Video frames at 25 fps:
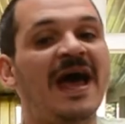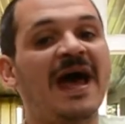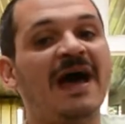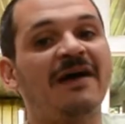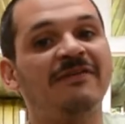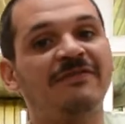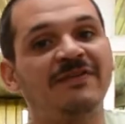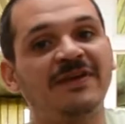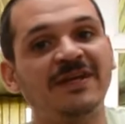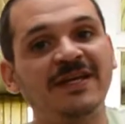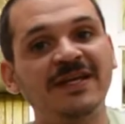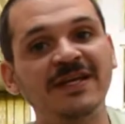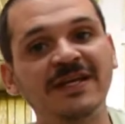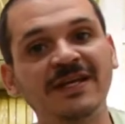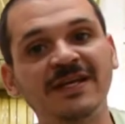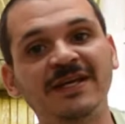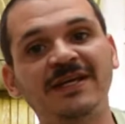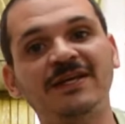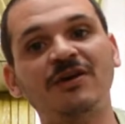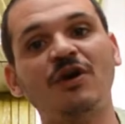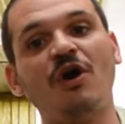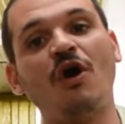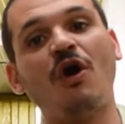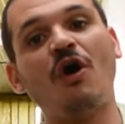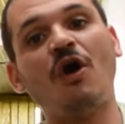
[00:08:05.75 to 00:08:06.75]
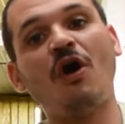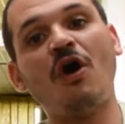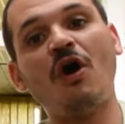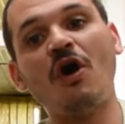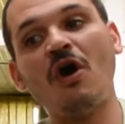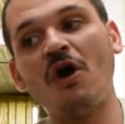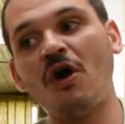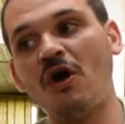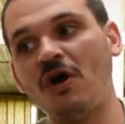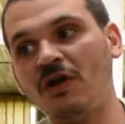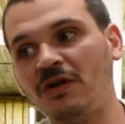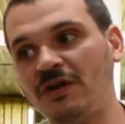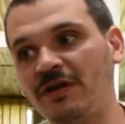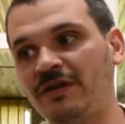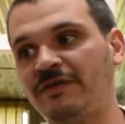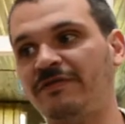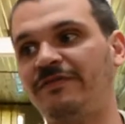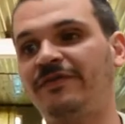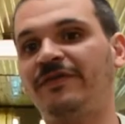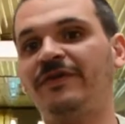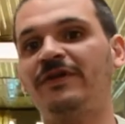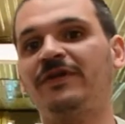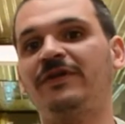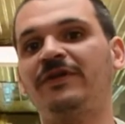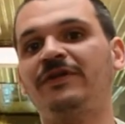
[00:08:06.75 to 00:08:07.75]
have eaten all
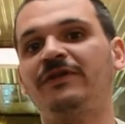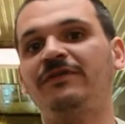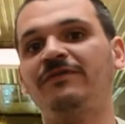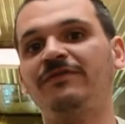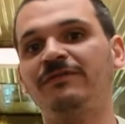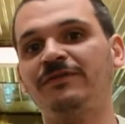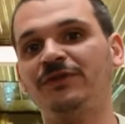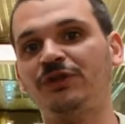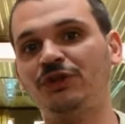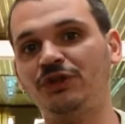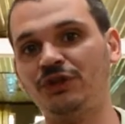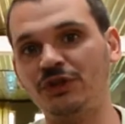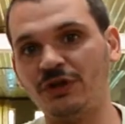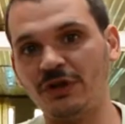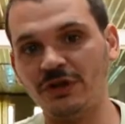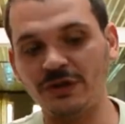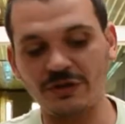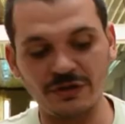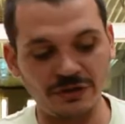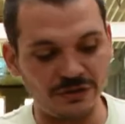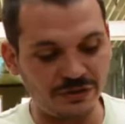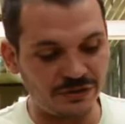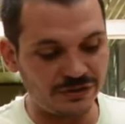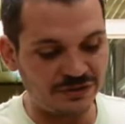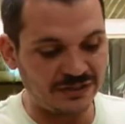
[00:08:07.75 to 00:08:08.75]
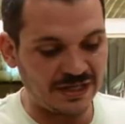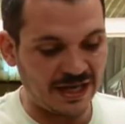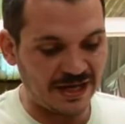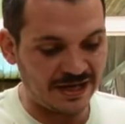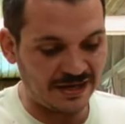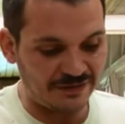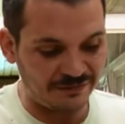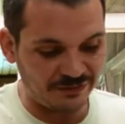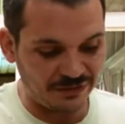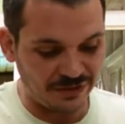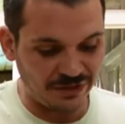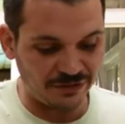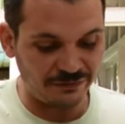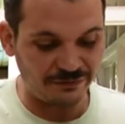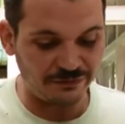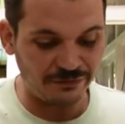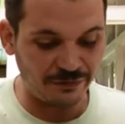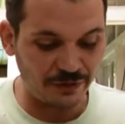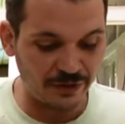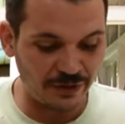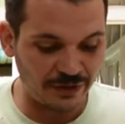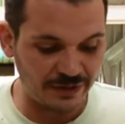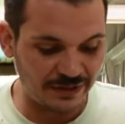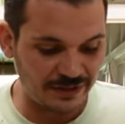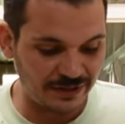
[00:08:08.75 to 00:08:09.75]
of the sugars and have
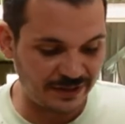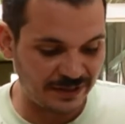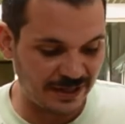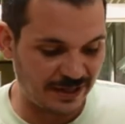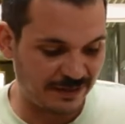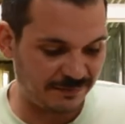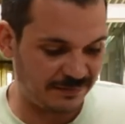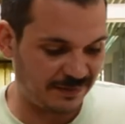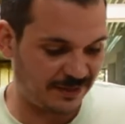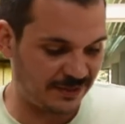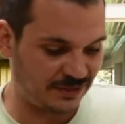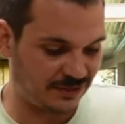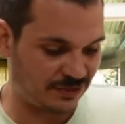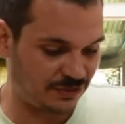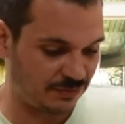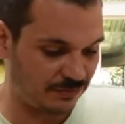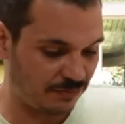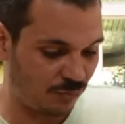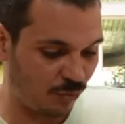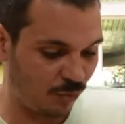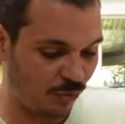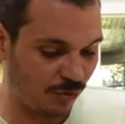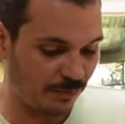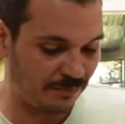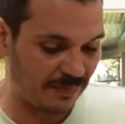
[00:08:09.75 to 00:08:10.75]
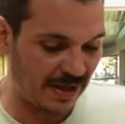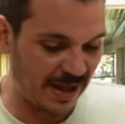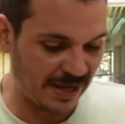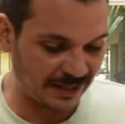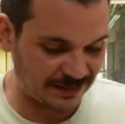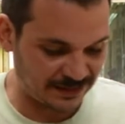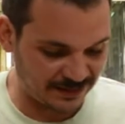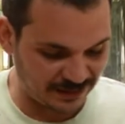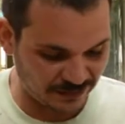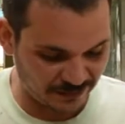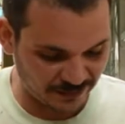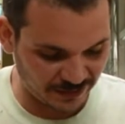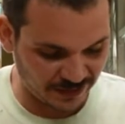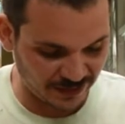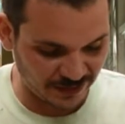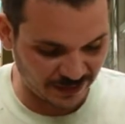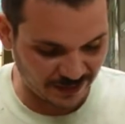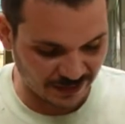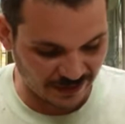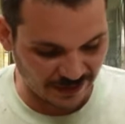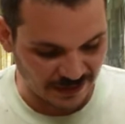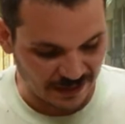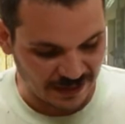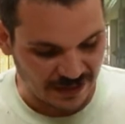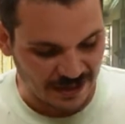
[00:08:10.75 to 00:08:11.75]
converted them into more
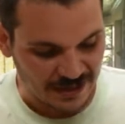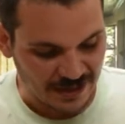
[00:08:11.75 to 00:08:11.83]
bacteria,